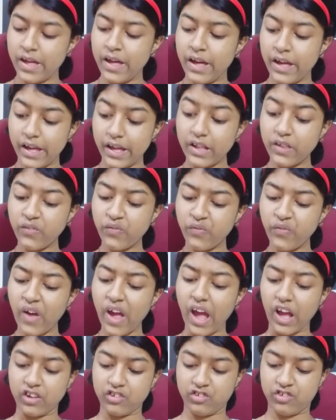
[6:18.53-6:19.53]
In
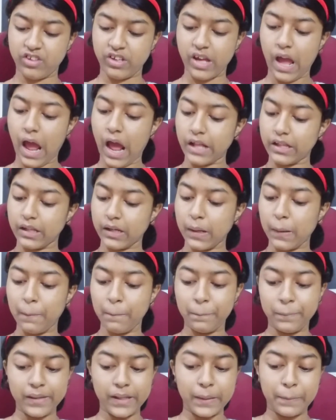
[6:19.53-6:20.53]
fact, she had a
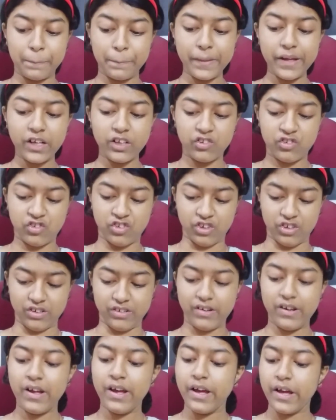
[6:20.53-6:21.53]
complete picture